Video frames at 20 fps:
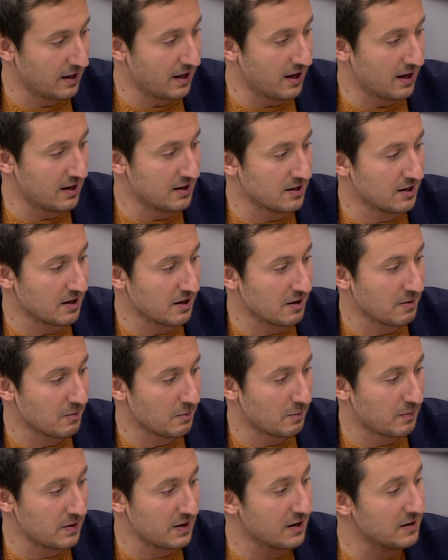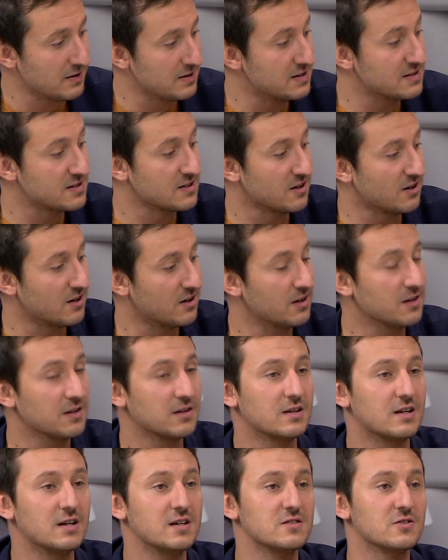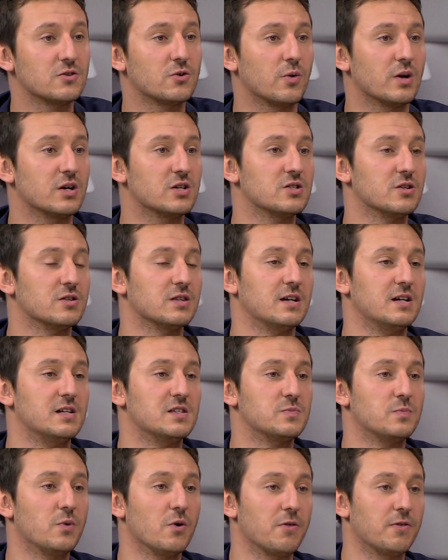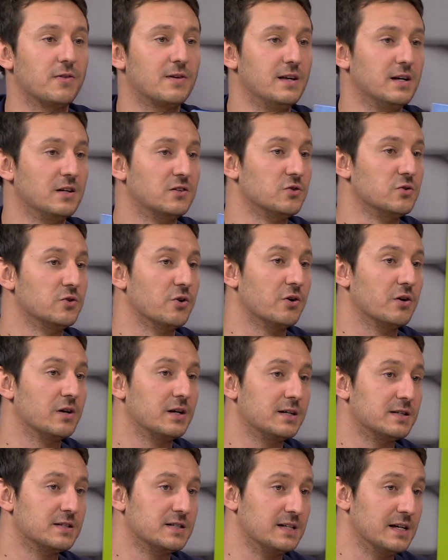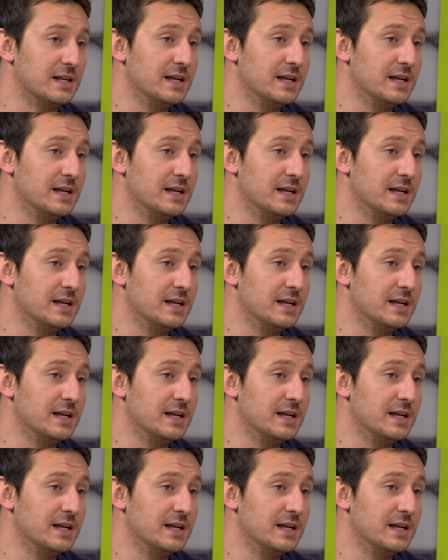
And behind this star, there is a question that is both linked to the